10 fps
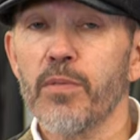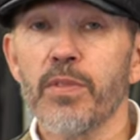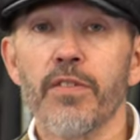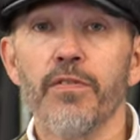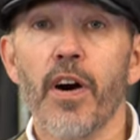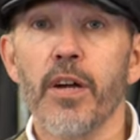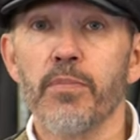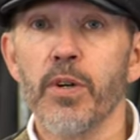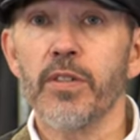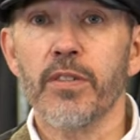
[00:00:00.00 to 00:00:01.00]
It was a fine
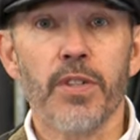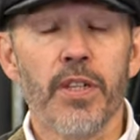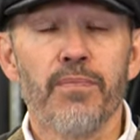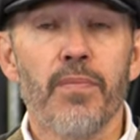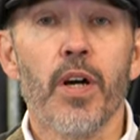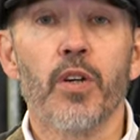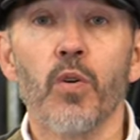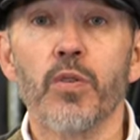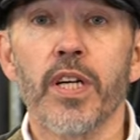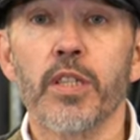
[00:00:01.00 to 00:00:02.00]
boot, it was a
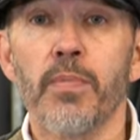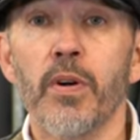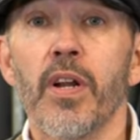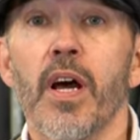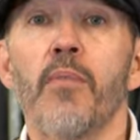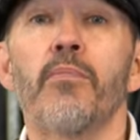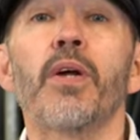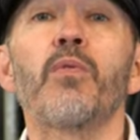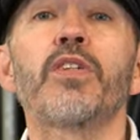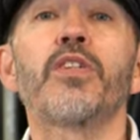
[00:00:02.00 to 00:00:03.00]
Gore-Tex boot, but
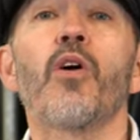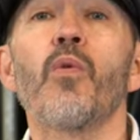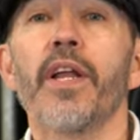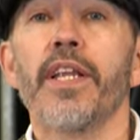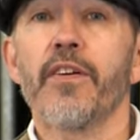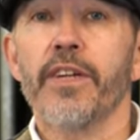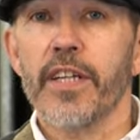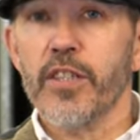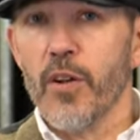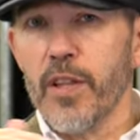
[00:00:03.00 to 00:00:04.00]
it was nowhere near a
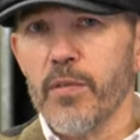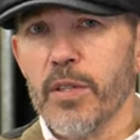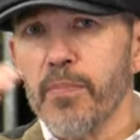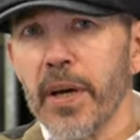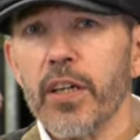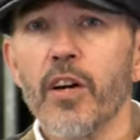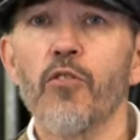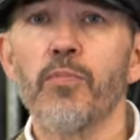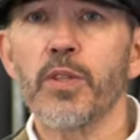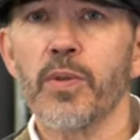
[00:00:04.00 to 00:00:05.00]
Daytona. There was a big
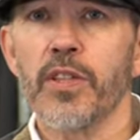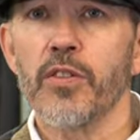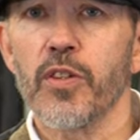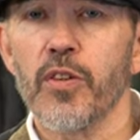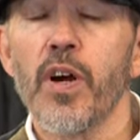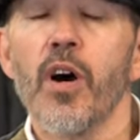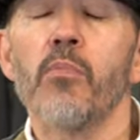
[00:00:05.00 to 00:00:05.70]
gulf between the two.